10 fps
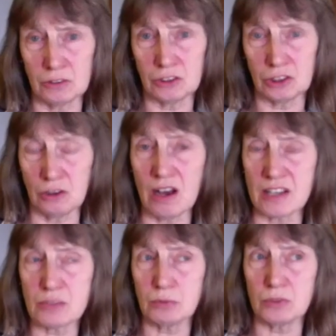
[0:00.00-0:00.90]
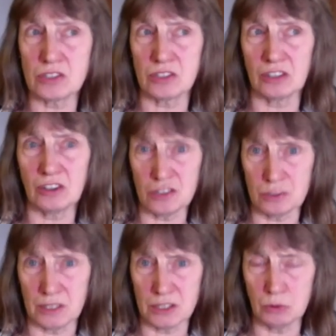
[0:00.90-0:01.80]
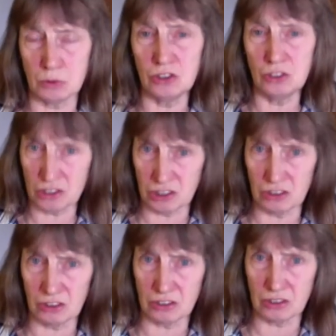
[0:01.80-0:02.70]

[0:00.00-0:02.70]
to us was that cosmids were not a good